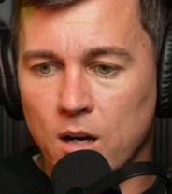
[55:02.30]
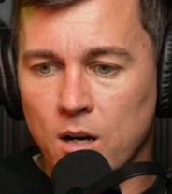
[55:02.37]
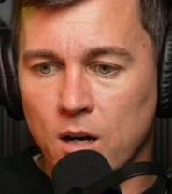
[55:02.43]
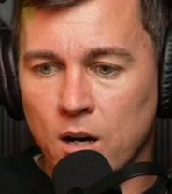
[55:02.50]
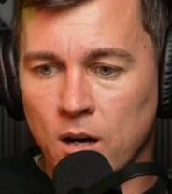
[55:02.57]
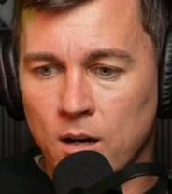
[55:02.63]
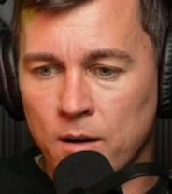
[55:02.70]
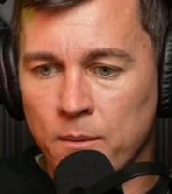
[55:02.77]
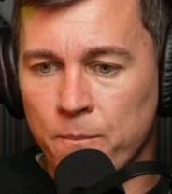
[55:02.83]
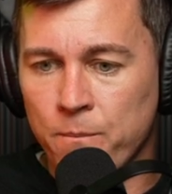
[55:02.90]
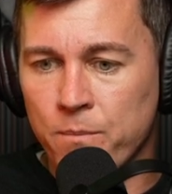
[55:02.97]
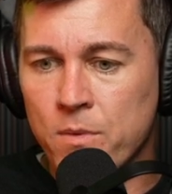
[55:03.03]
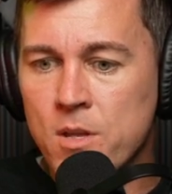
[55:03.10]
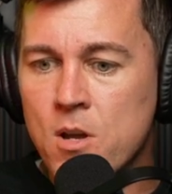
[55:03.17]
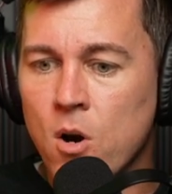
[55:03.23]
um,
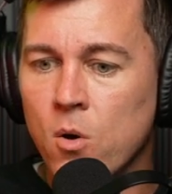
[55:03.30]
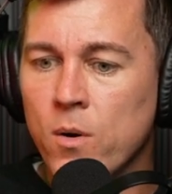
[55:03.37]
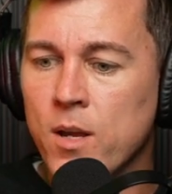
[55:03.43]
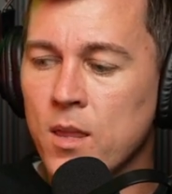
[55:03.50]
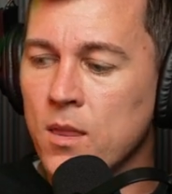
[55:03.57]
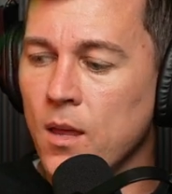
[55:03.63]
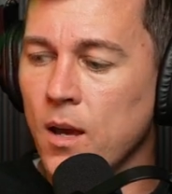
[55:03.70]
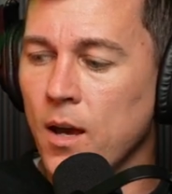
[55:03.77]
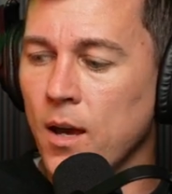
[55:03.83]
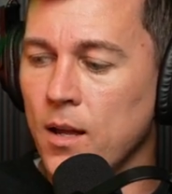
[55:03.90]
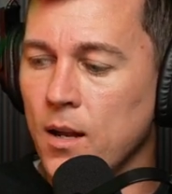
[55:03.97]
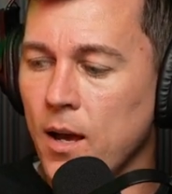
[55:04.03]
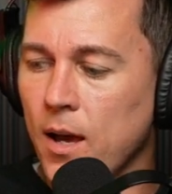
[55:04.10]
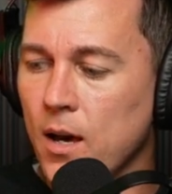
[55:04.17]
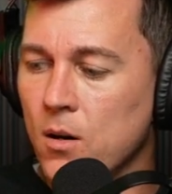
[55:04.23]
knowing
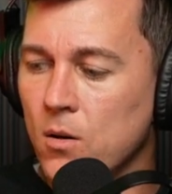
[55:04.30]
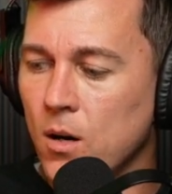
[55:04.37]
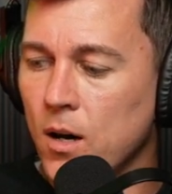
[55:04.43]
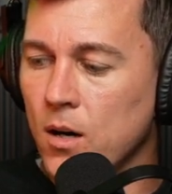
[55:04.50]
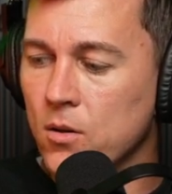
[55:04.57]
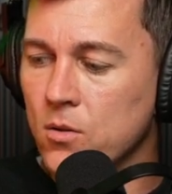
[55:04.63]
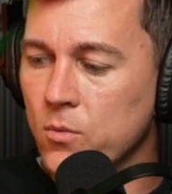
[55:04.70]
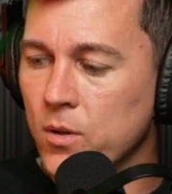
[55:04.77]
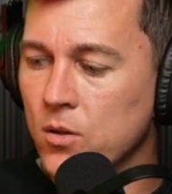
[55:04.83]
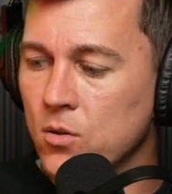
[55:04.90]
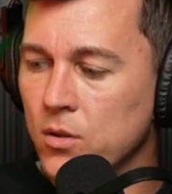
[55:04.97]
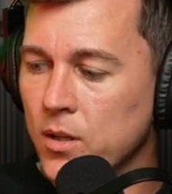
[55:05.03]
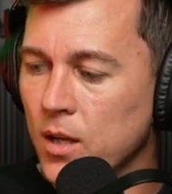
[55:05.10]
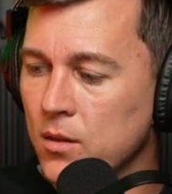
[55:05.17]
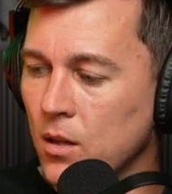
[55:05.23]
that, how how do we
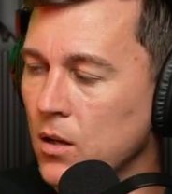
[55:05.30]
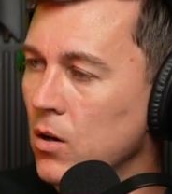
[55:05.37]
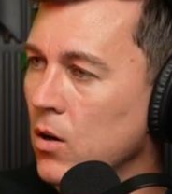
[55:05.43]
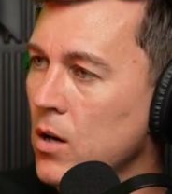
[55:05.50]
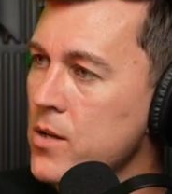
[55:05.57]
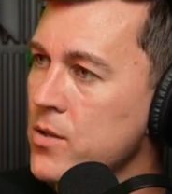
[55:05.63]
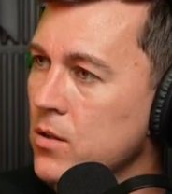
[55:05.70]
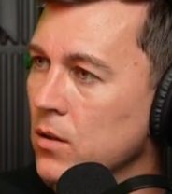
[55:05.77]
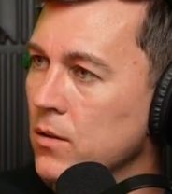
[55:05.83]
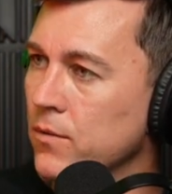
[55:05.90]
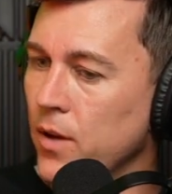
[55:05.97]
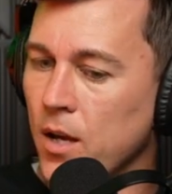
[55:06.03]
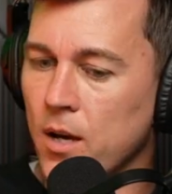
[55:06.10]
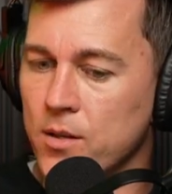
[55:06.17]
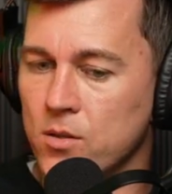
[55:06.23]
look at the cost of
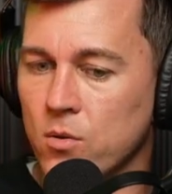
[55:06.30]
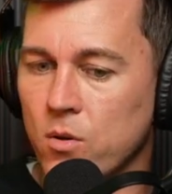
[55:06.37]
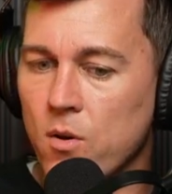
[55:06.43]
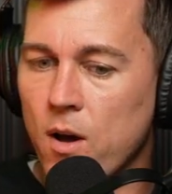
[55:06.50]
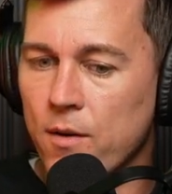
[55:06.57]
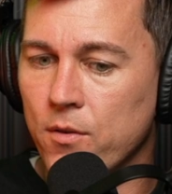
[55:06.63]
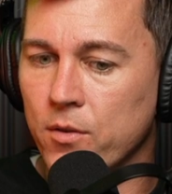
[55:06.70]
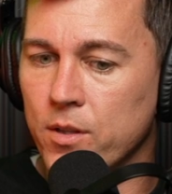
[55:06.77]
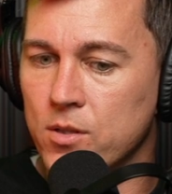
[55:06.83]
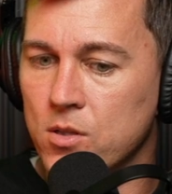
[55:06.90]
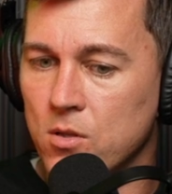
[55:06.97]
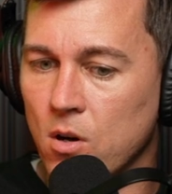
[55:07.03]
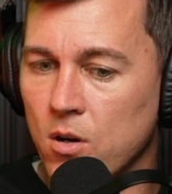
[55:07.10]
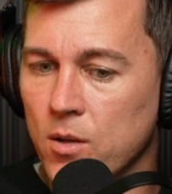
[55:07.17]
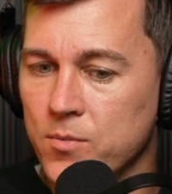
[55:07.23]
AI? So you have all these
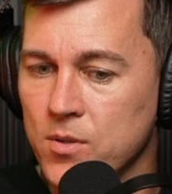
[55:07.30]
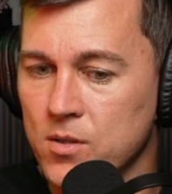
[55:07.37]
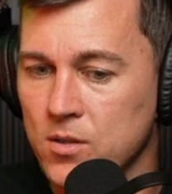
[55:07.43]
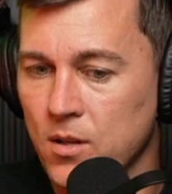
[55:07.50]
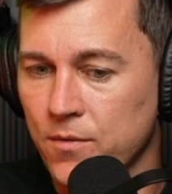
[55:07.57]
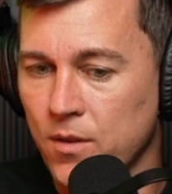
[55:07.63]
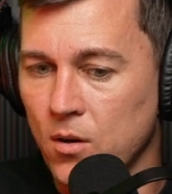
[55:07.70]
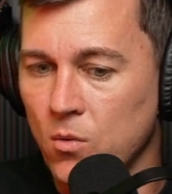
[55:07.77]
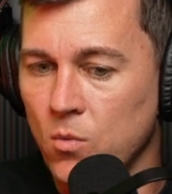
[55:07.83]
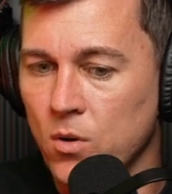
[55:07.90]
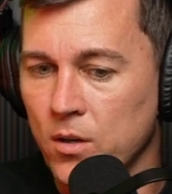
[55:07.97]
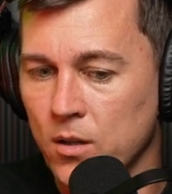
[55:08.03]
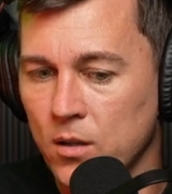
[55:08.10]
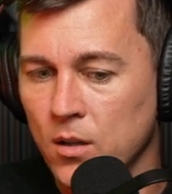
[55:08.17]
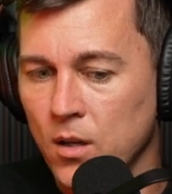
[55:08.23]
startups and stuff that'll
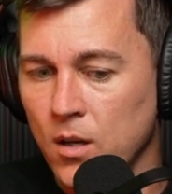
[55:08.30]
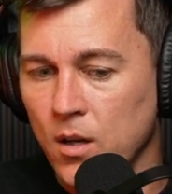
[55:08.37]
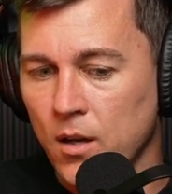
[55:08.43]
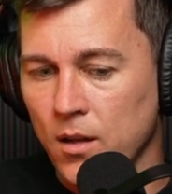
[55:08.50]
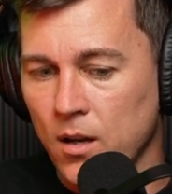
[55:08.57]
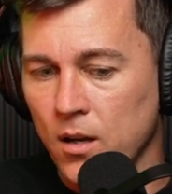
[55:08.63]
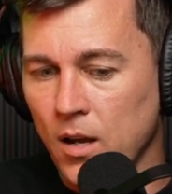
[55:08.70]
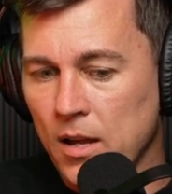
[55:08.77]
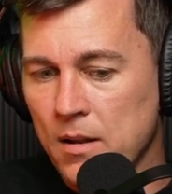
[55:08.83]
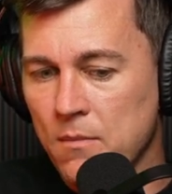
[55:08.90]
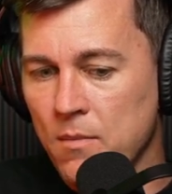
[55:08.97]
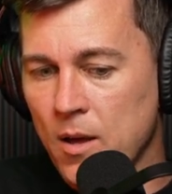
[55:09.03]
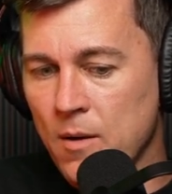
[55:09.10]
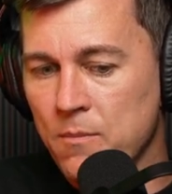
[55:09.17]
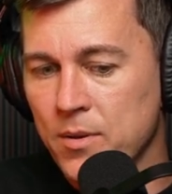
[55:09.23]
want to mm-hmm.
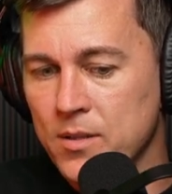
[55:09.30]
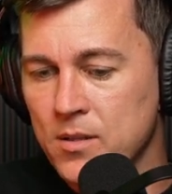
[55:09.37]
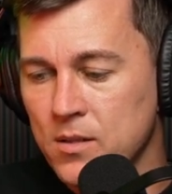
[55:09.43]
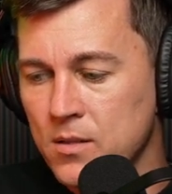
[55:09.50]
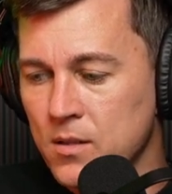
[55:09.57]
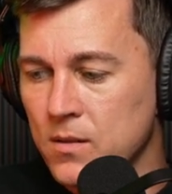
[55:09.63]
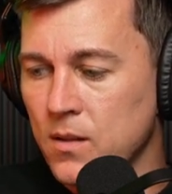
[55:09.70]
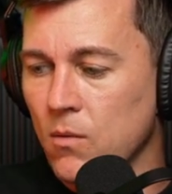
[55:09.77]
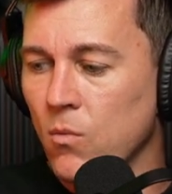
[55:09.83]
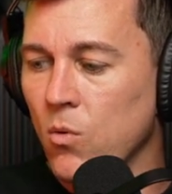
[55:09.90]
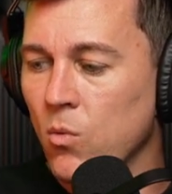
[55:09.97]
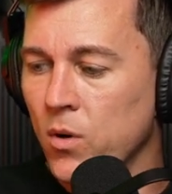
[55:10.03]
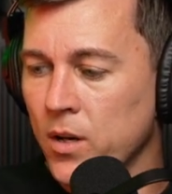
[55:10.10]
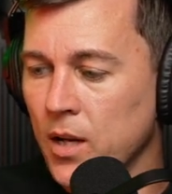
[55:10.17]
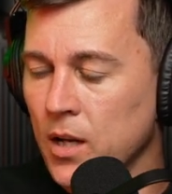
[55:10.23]
and and businesses that will
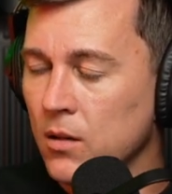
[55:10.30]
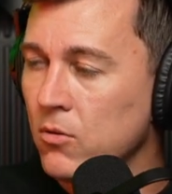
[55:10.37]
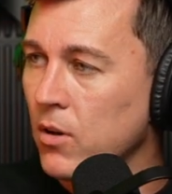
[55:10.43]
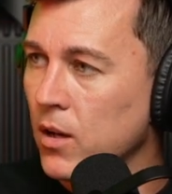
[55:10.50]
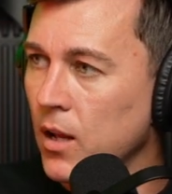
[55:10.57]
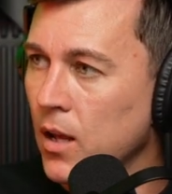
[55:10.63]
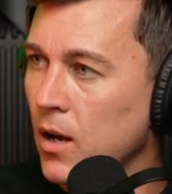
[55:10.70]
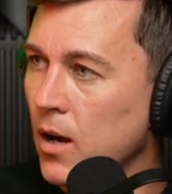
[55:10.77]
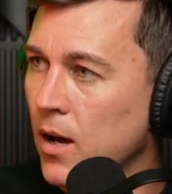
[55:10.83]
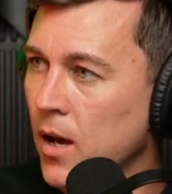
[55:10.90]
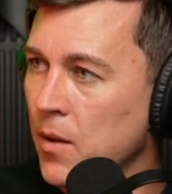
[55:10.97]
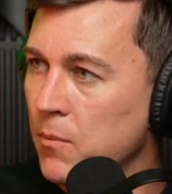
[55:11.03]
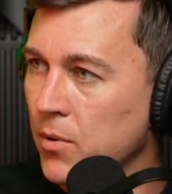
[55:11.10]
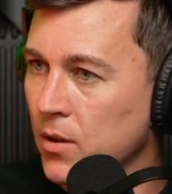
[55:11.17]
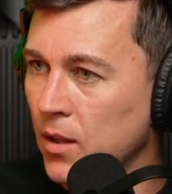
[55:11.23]
want to integrate
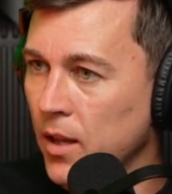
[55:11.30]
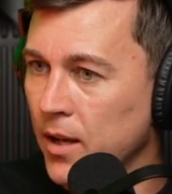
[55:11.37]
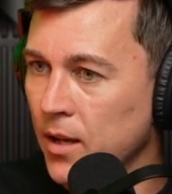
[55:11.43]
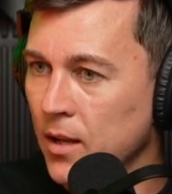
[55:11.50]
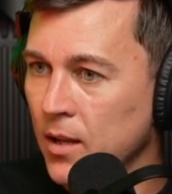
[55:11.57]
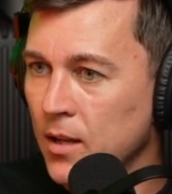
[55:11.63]
AI, but mm-hmm. like